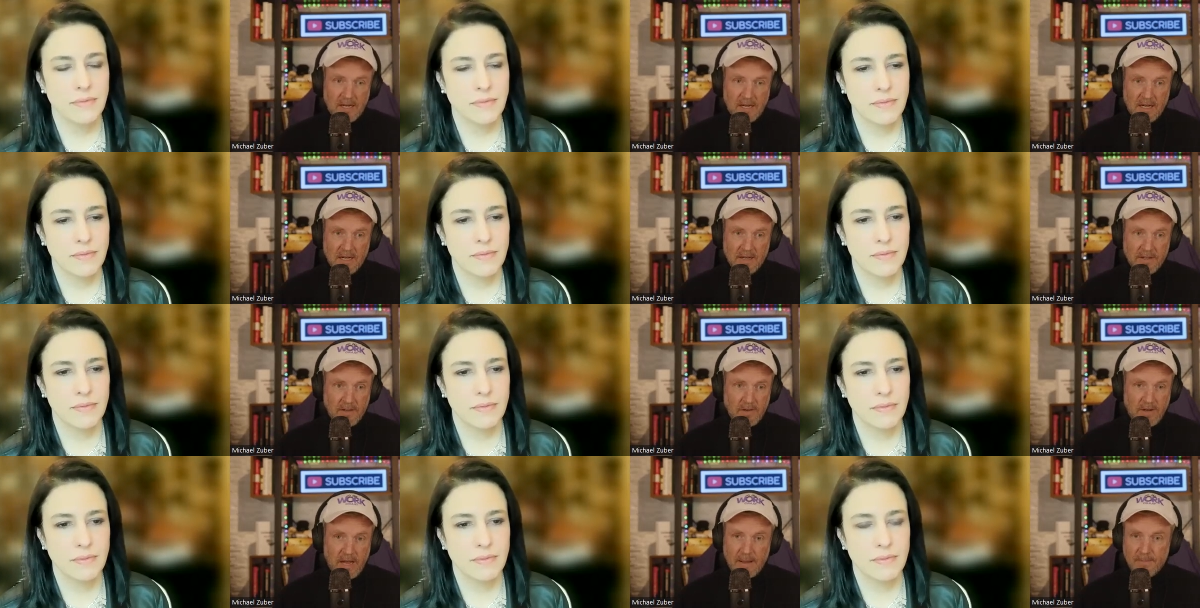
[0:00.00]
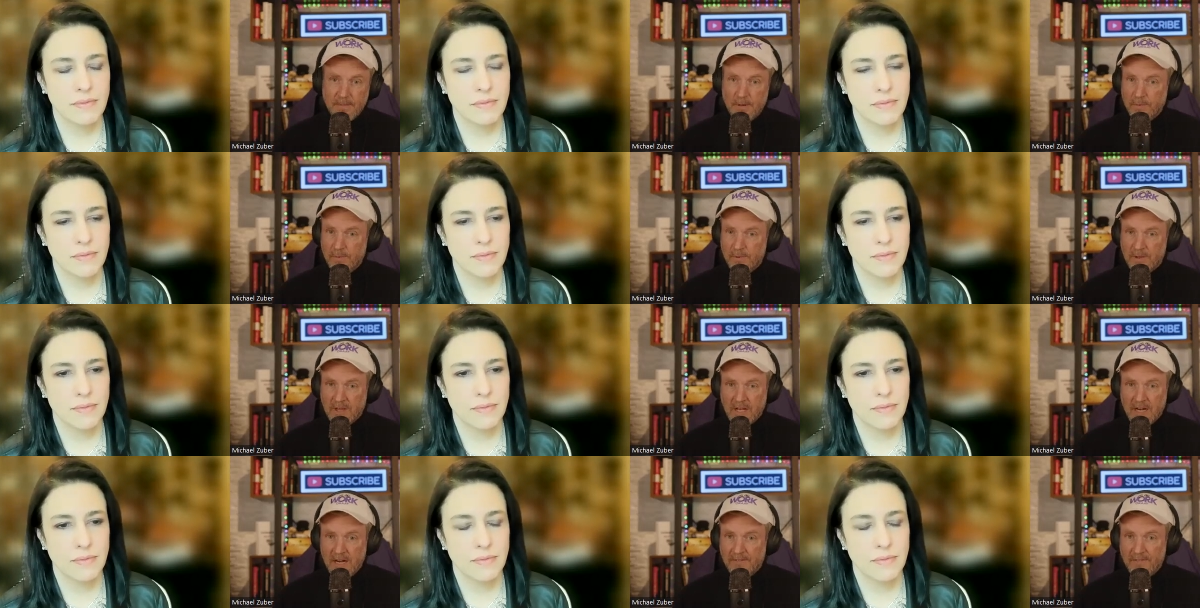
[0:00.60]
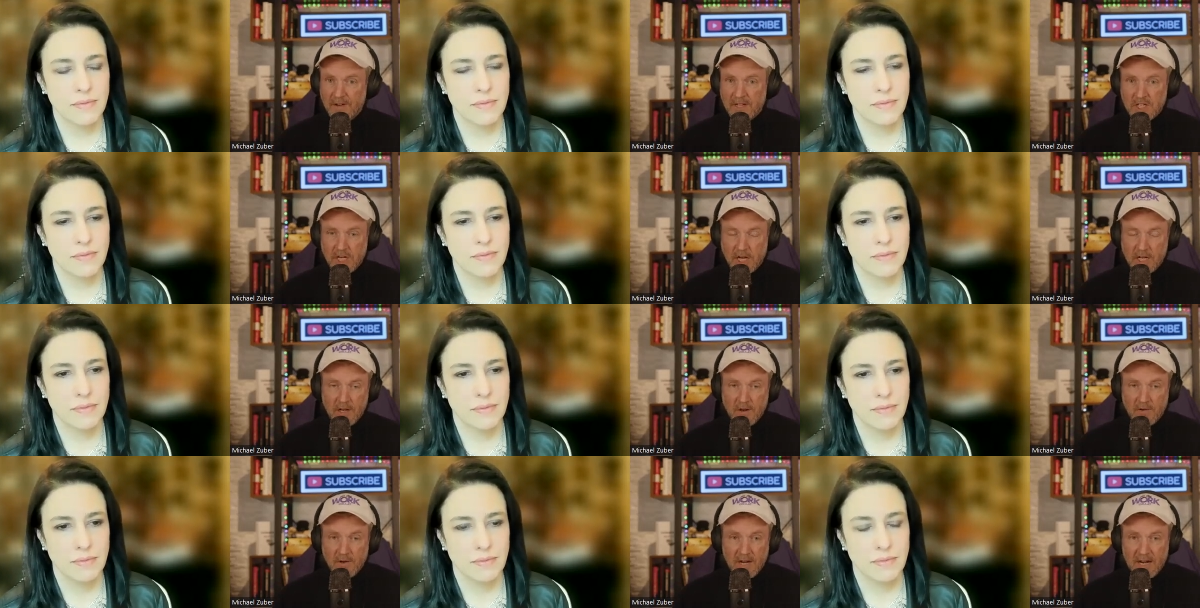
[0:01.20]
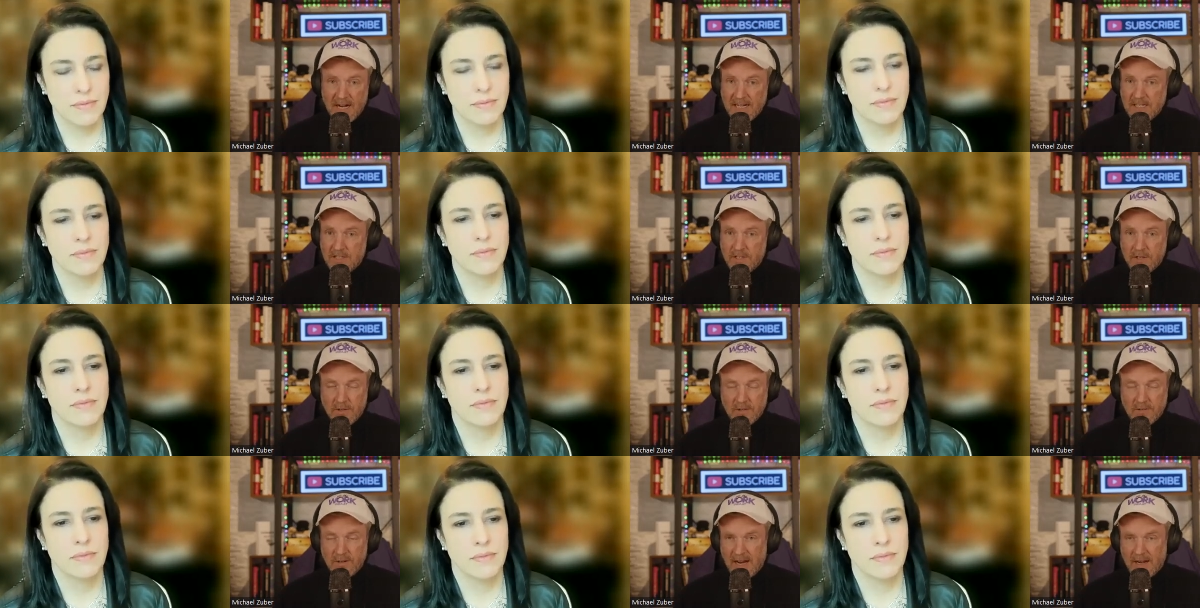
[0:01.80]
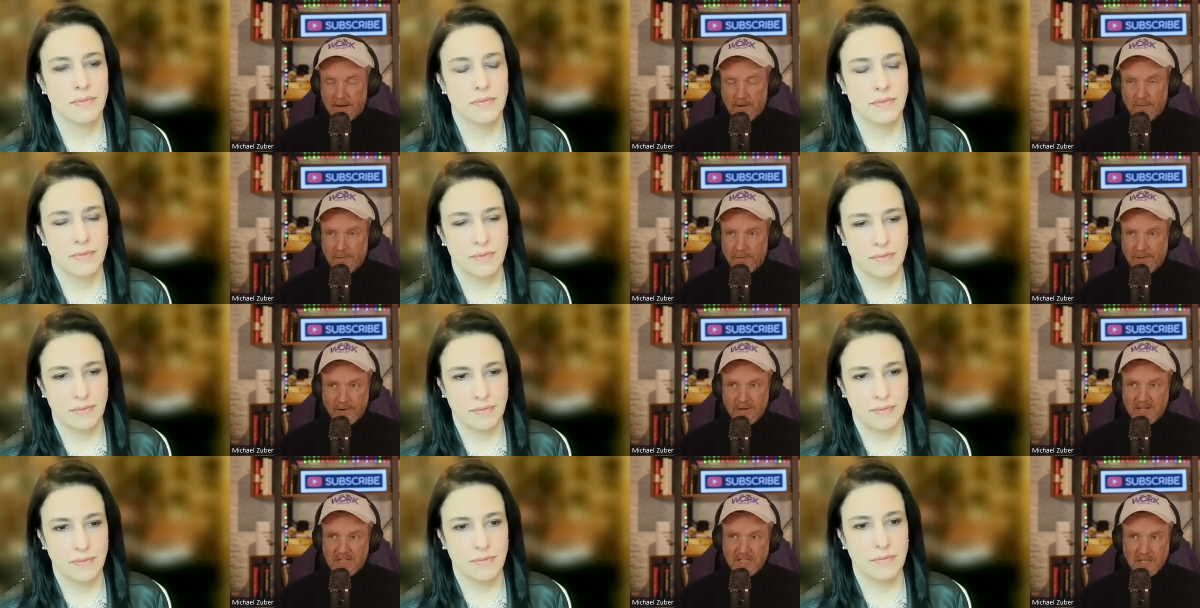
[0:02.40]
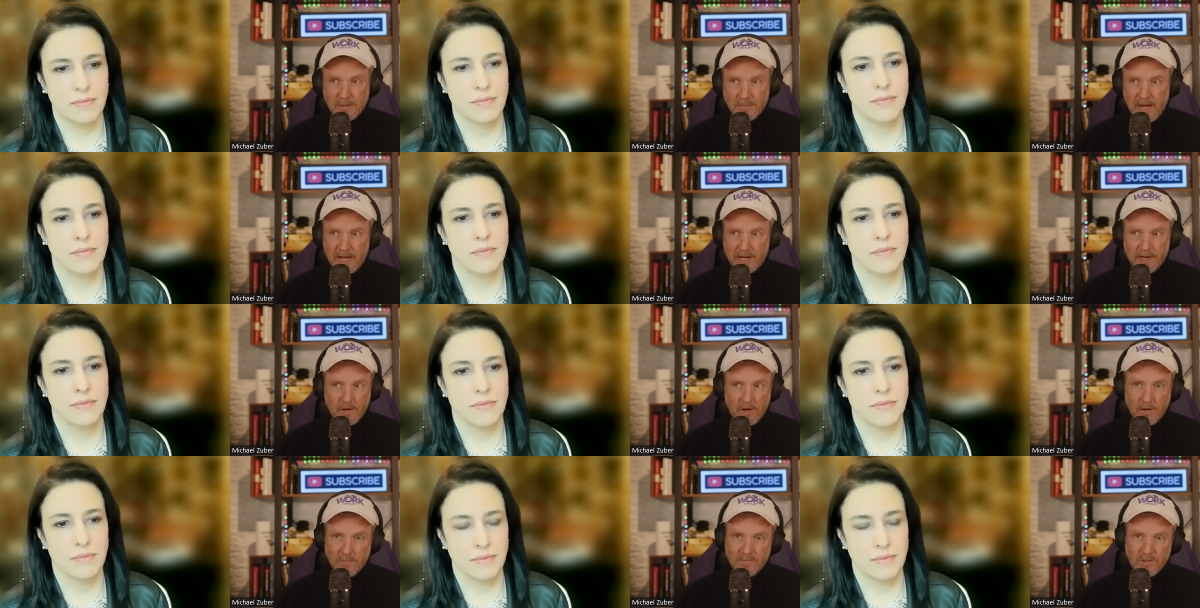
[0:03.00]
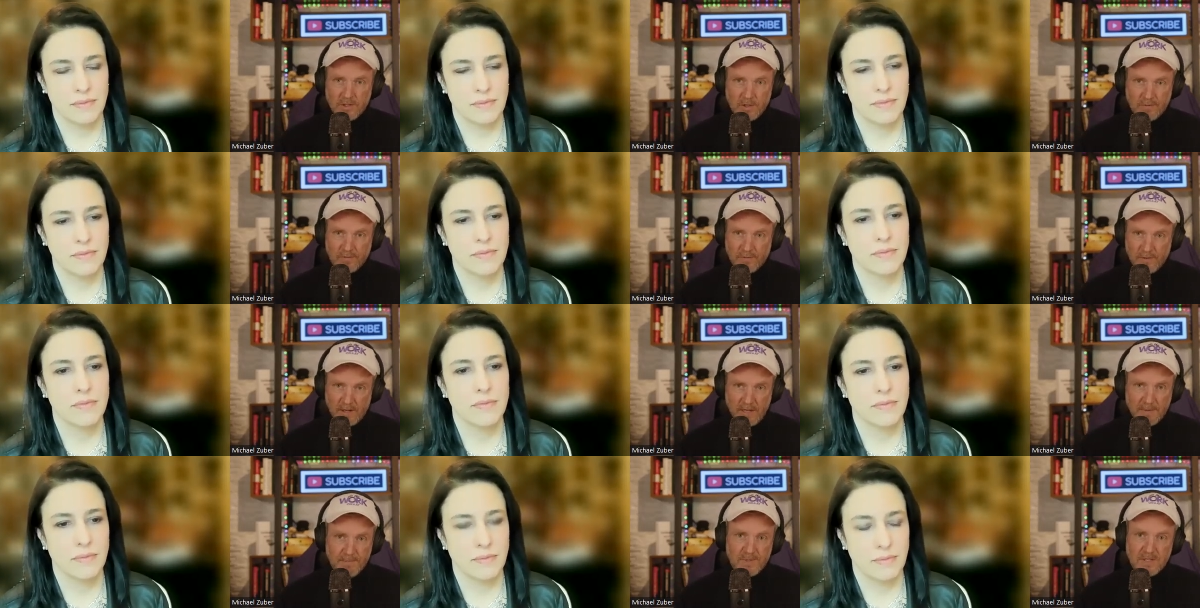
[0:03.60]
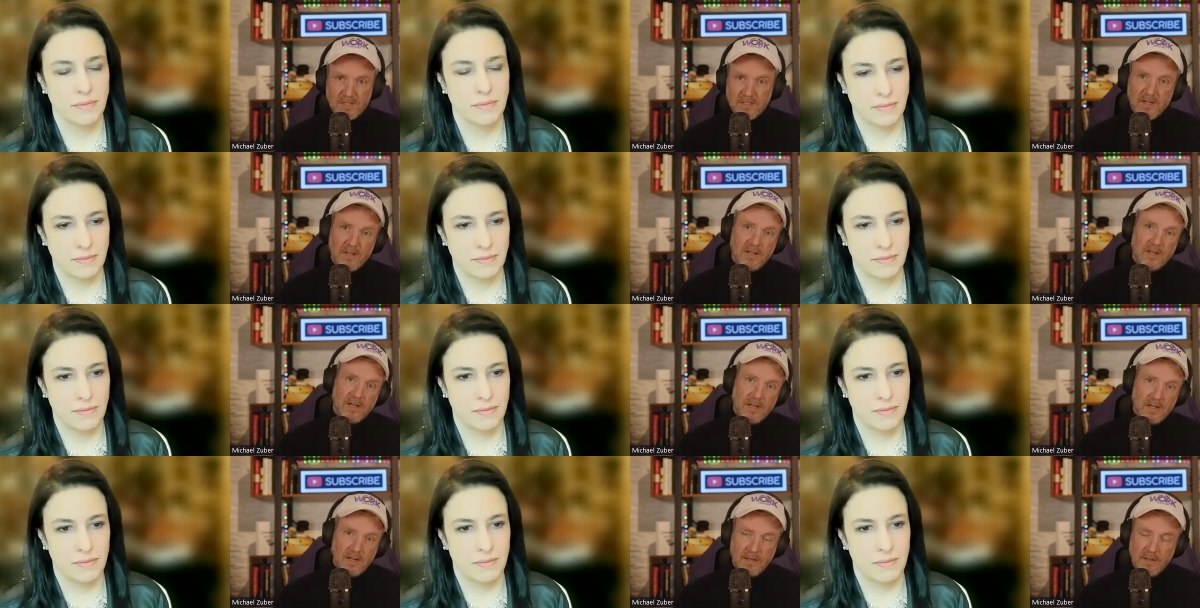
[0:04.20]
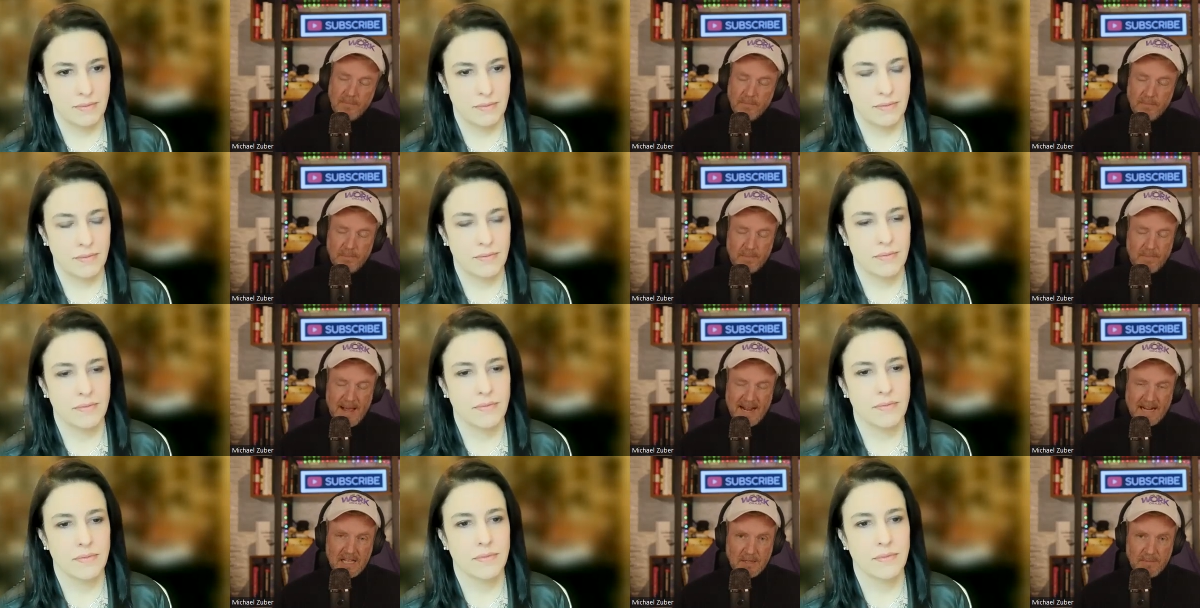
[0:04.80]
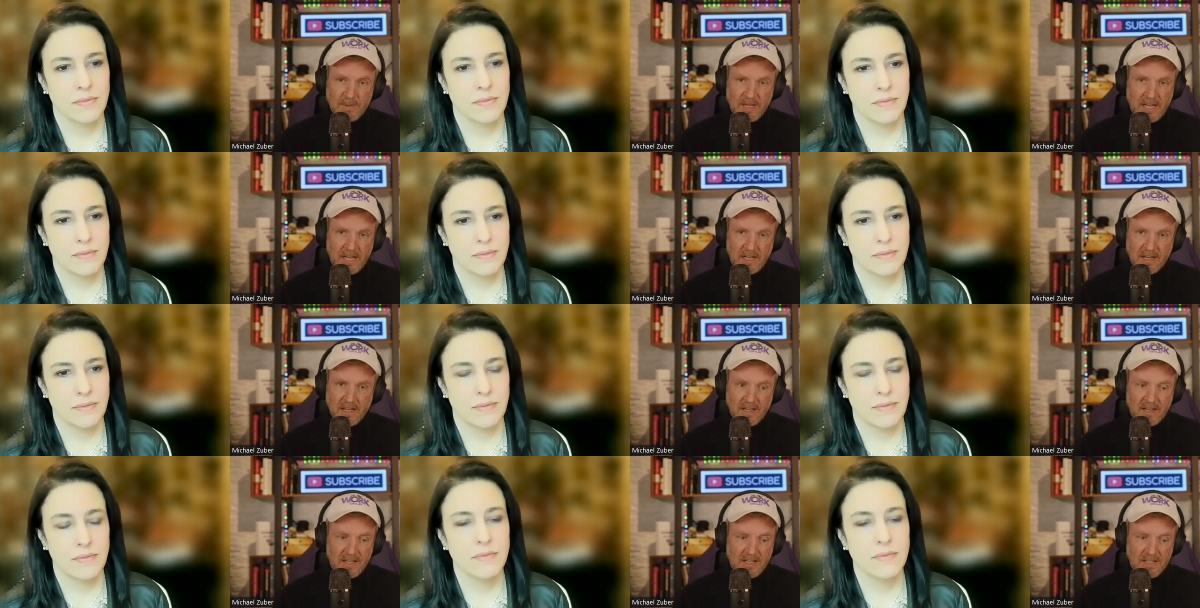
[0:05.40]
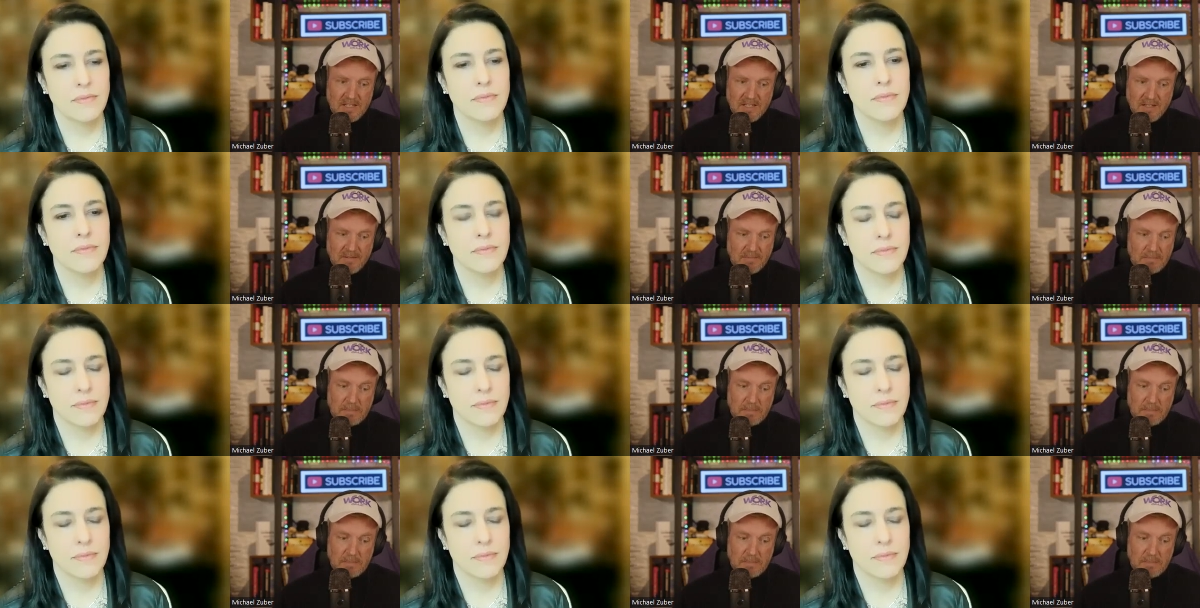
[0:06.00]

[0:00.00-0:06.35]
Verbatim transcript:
Speaker 1: Uh, you came in with an F H A loan and I sold, I don't know, thirty some odd homes or flips back at the beginning of this.